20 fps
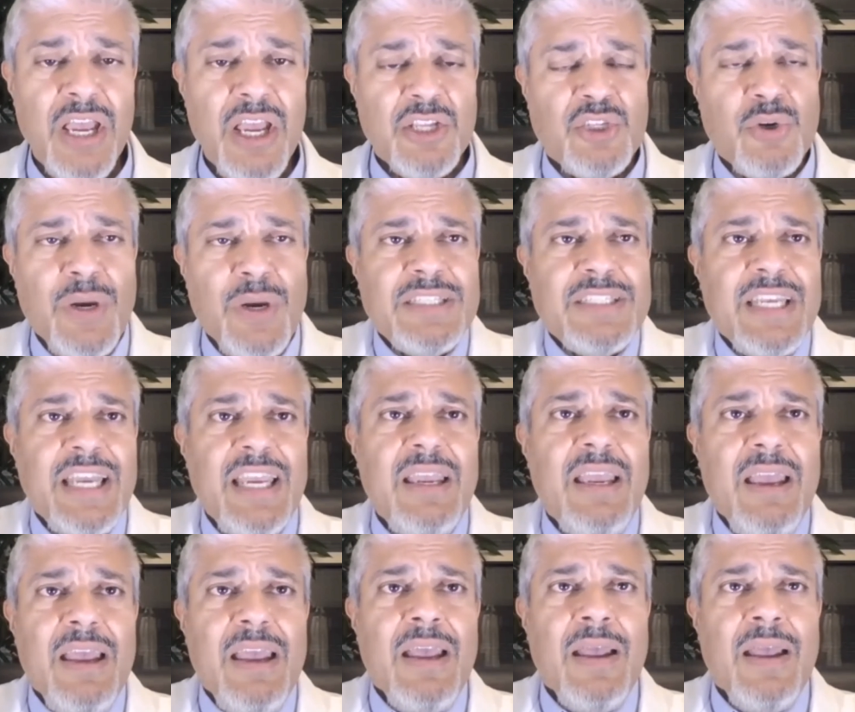So it's a
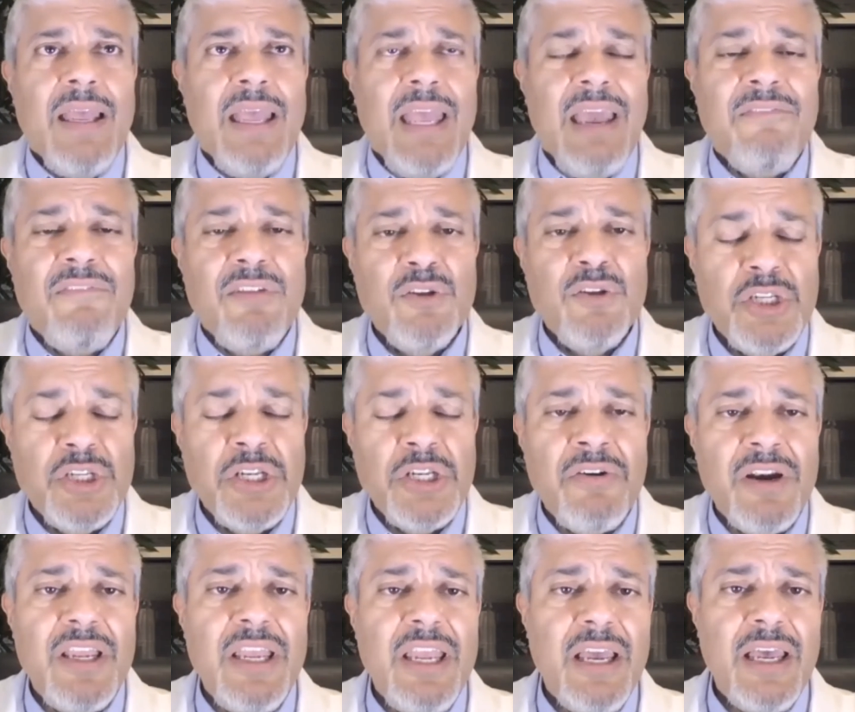
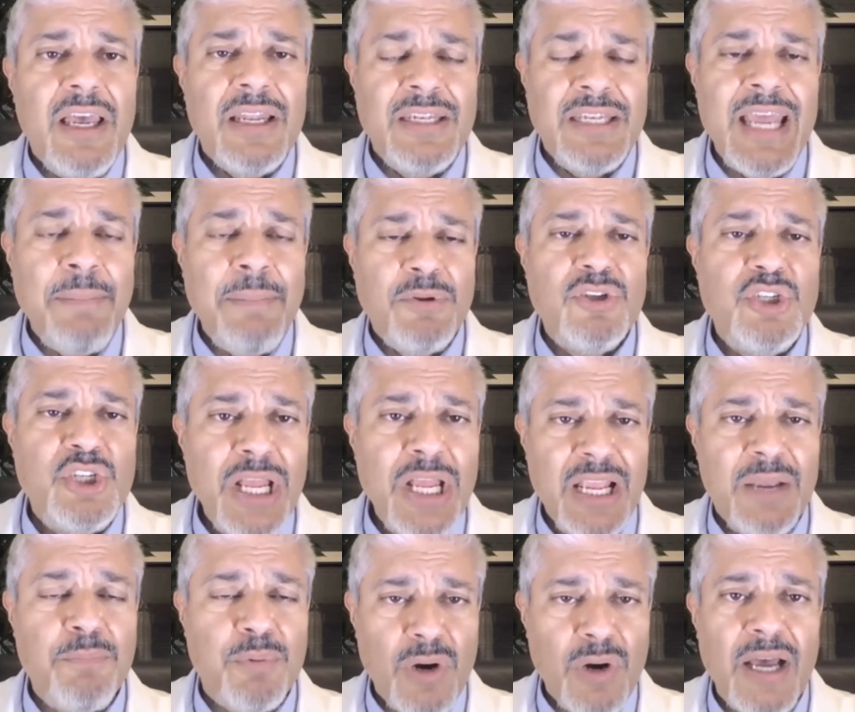evolutionary
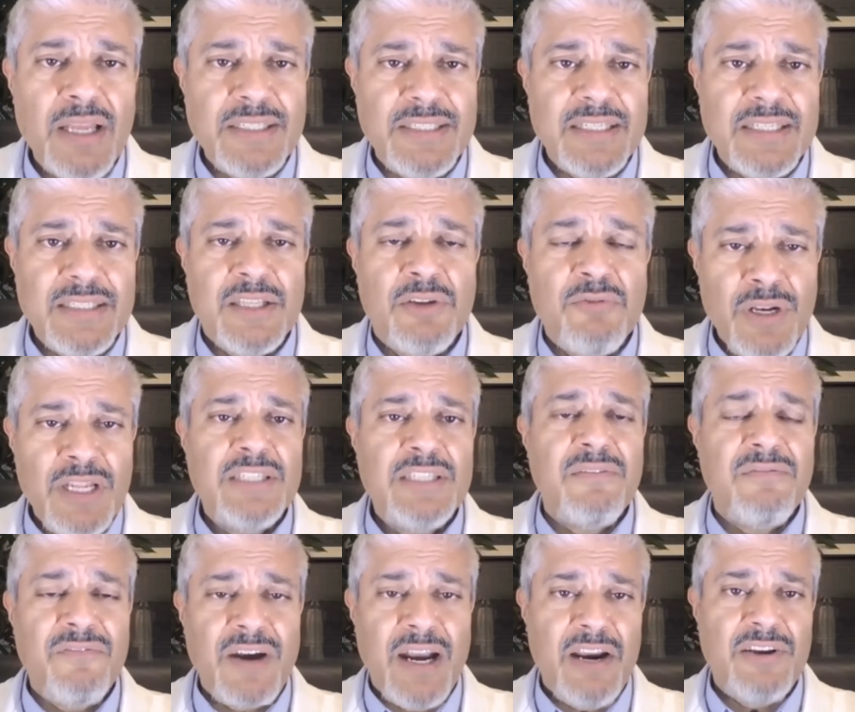adaptogenic process, the release
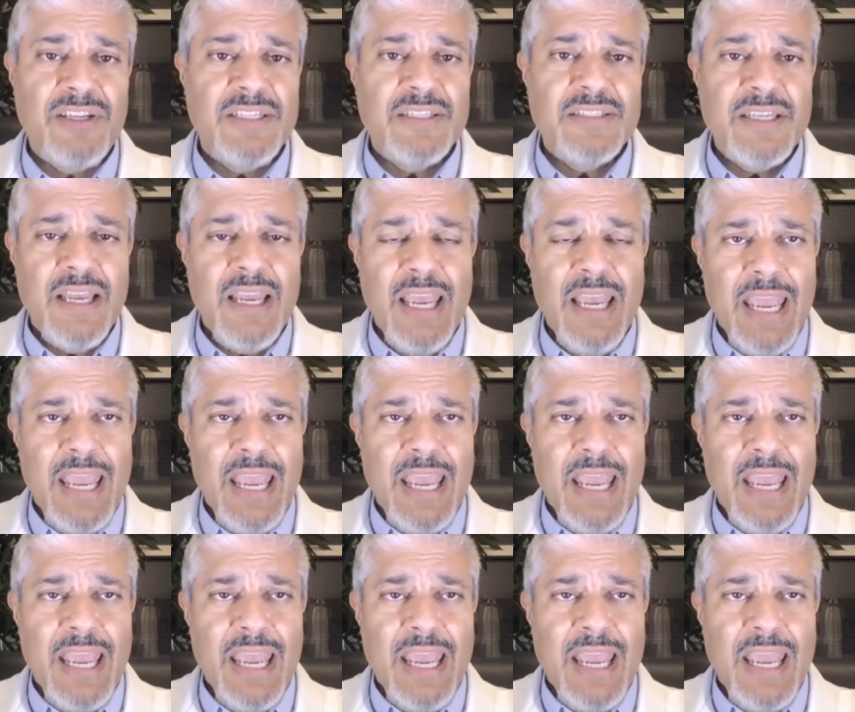of viruses.